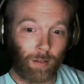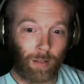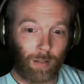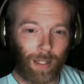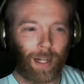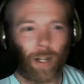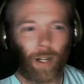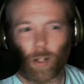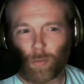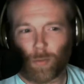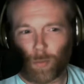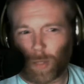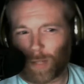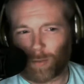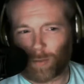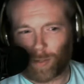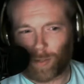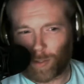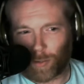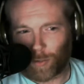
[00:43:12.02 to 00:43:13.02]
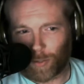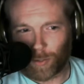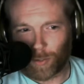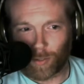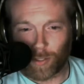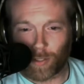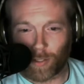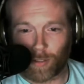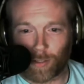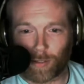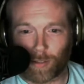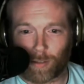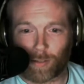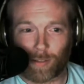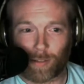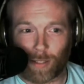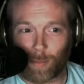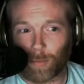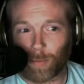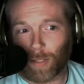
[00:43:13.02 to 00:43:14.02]
I don't know if we have a 100-year lease. It
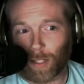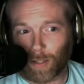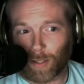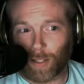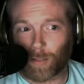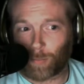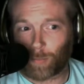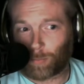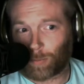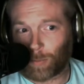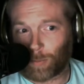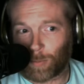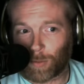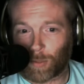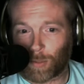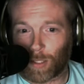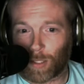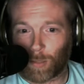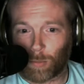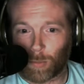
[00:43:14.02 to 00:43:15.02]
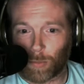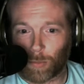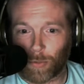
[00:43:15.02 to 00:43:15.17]
just seems like that's pretty much kind of what we're